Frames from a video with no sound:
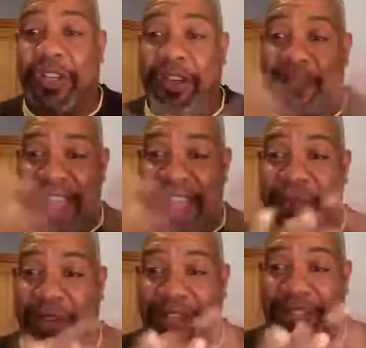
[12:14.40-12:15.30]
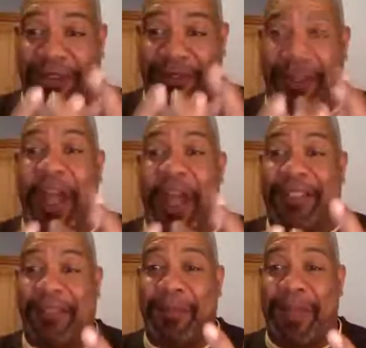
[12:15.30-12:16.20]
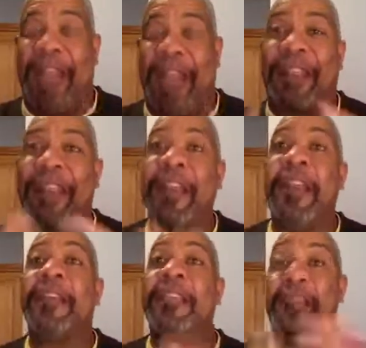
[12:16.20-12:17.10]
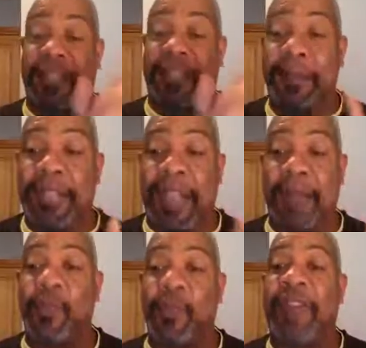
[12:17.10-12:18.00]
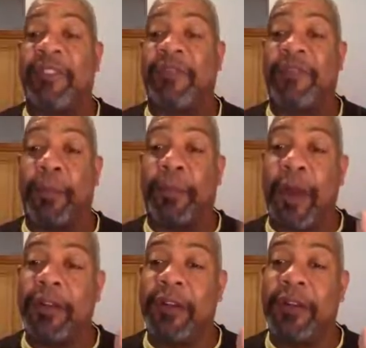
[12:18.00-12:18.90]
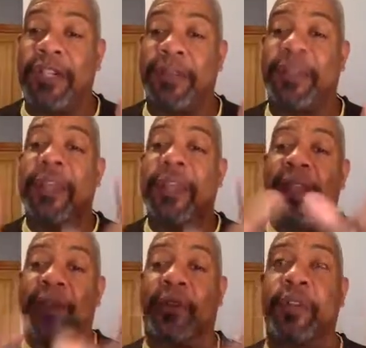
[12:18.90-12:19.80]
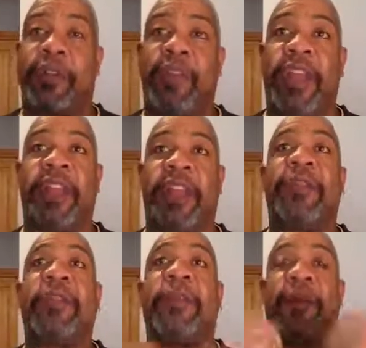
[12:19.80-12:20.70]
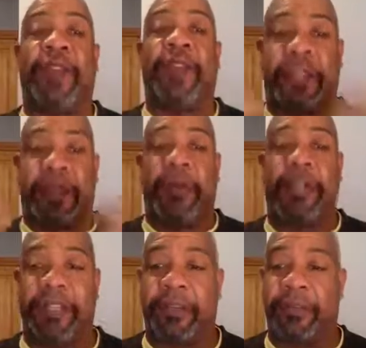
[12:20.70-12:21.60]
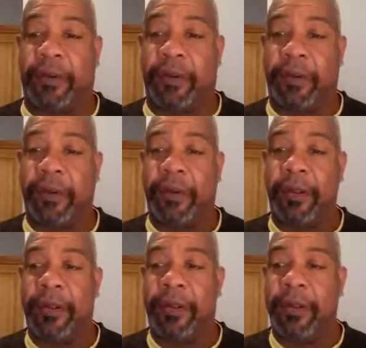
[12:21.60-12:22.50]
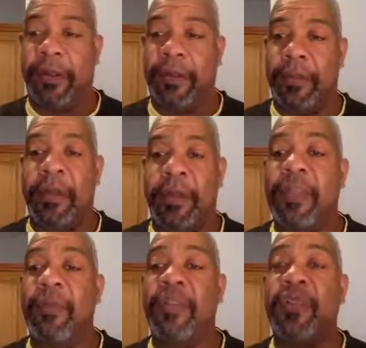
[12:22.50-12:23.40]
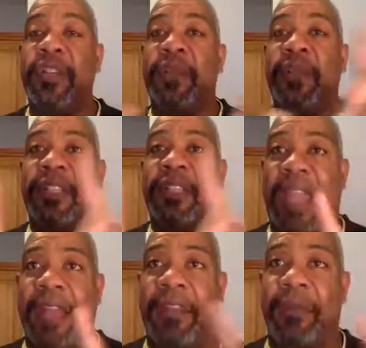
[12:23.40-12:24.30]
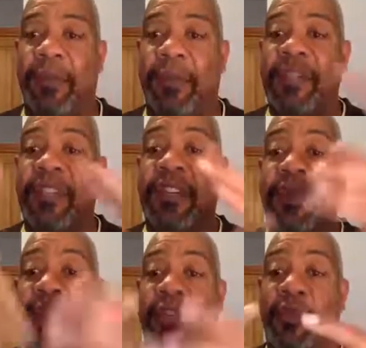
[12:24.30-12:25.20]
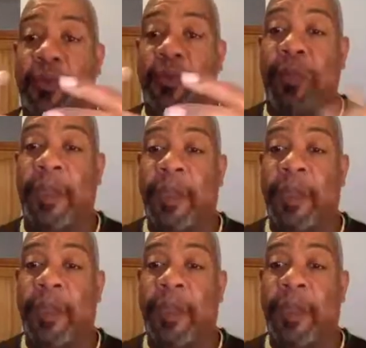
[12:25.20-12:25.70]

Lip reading: there. That's when it's like, symbiotic. Sometimes we have to form partnerships in order to create the perfect currency converter. There are some of us who need to be in tandem. Some of us need to be in group.